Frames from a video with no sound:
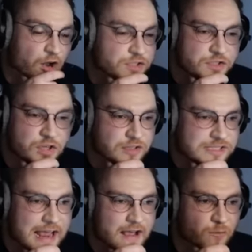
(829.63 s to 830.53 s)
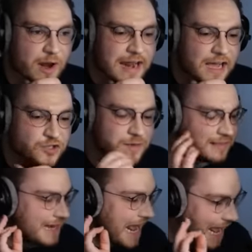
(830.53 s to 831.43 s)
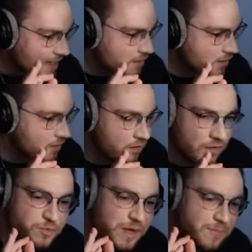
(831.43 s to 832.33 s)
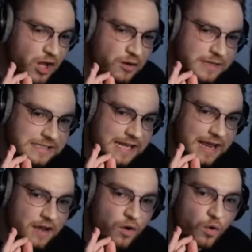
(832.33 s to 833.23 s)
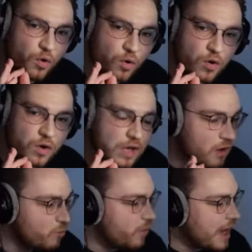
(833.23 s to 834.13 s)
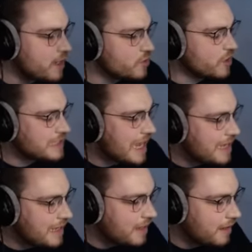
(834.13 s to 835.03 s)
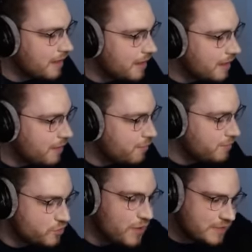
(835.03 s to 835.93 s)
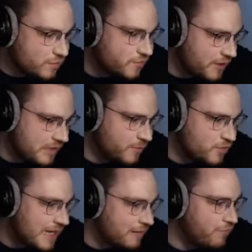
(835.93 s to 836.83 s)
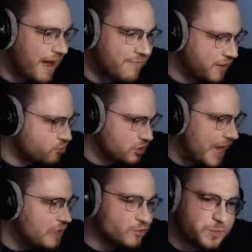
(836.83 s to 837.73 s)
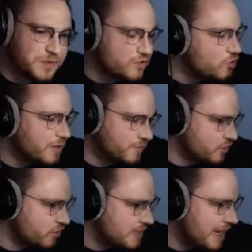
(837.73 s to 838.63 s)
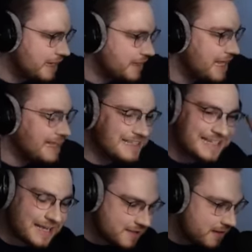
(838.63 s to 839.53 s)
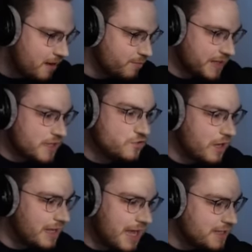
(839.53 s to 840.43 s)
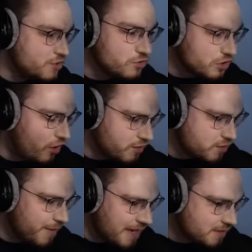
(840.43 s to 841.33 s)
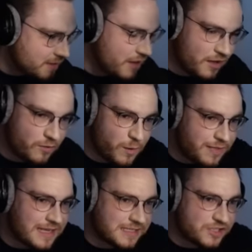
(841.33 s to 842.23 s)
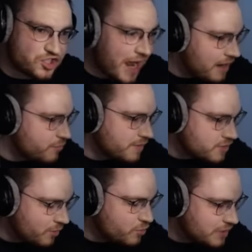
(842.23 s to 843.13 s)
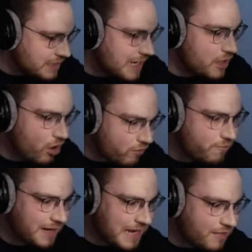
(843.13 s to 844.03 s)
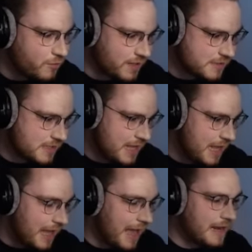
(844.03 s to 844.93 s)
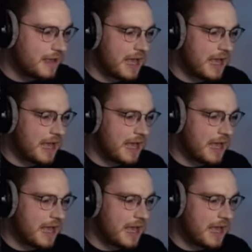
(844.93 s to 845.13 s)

And also don't say one argument that I hate, which people always say, oh, why are you not taking uh, uh, to Heyzeus, for example? You said 500k, you would be stupid if you don't take it. Yes, but Heyzeus, uh, Heyzeus also makes with his channel, with his community, a lot of money otherwise. And